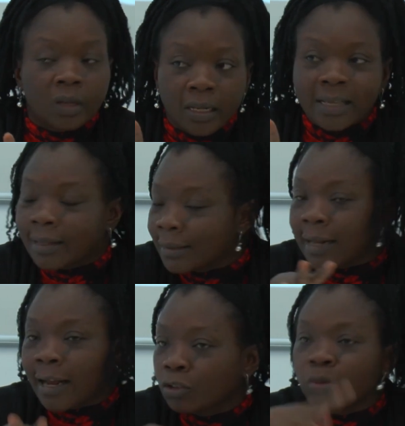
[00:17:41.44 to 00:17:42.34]
They
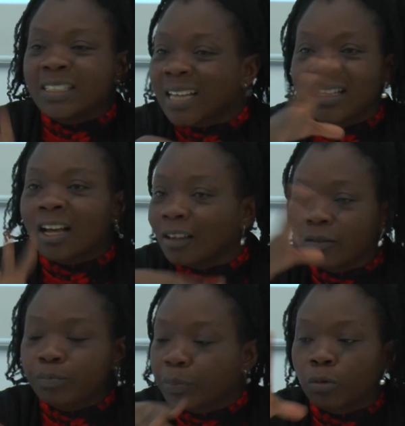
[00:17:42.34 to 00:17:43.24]
said I should teach other
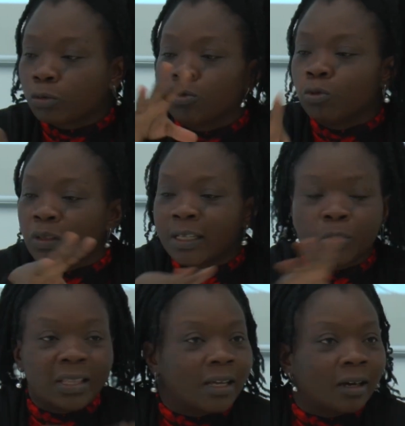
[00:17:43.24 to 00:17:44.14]
people to do
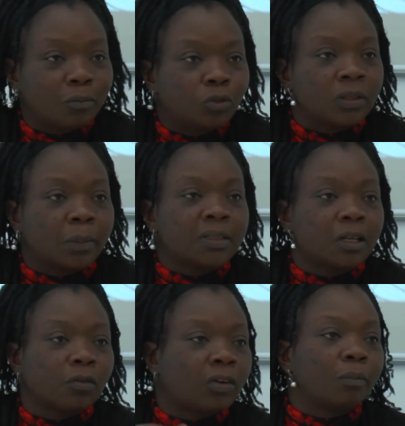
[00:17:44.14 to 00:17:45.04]
this when they come to them,
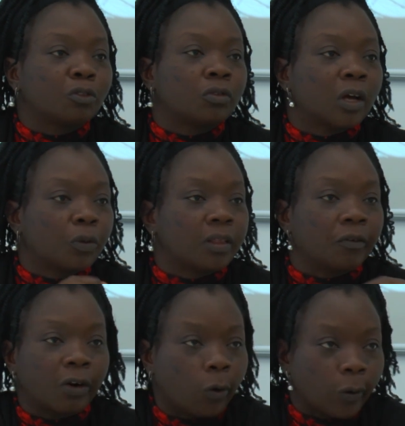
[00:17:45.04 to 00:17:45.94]
instead of coming to them with a
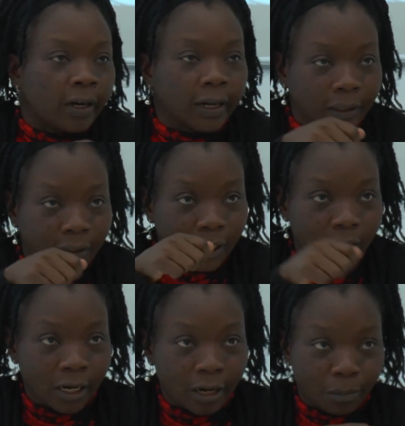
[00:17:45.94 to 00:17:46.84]
recorder and
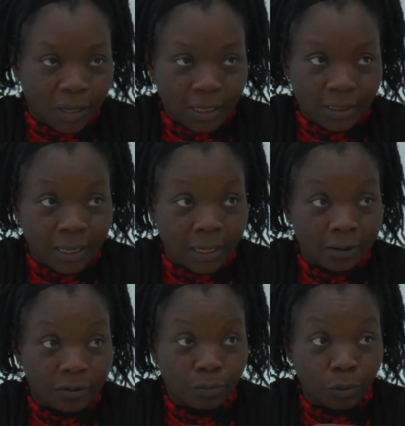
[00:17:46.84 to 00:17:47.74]
making their
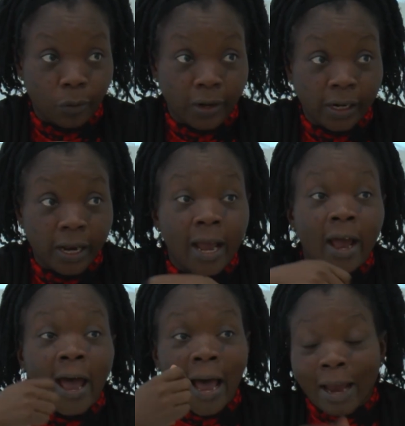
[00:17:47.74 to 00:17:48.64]
lives boring.
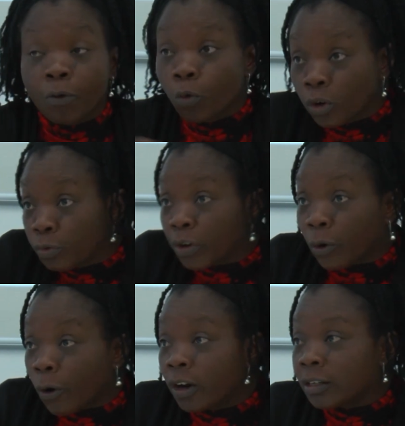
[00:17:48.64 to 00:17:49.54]
I would
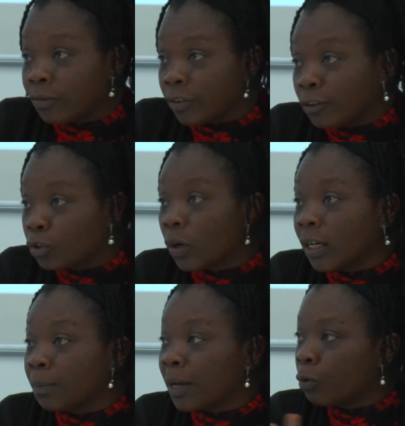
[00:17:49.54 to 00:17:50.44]
record
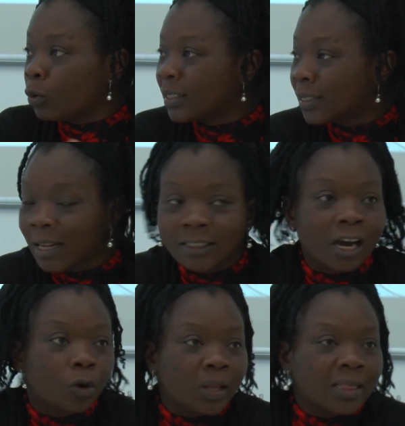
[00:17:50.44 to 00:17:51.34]
eventually, but we would start
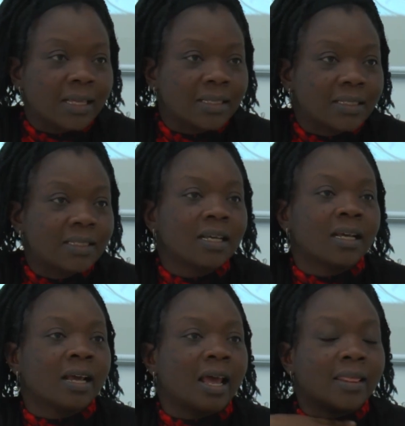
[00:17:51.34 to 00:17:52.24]
out with this,
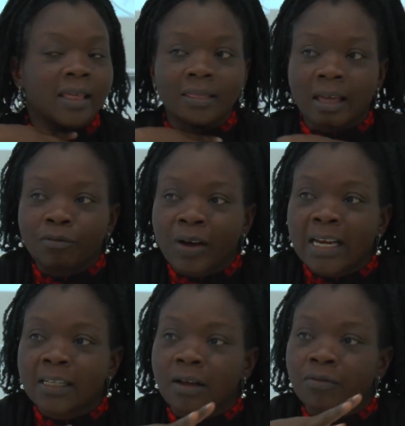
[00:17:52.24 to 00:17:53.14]
and they
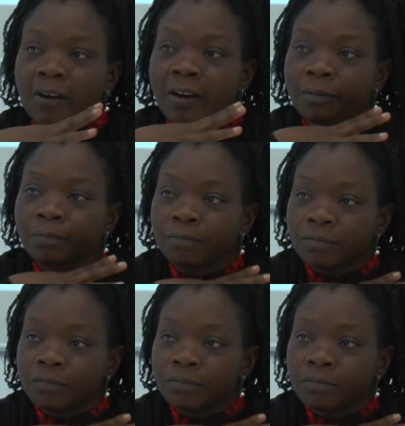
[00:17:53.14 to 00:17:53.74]
find it a very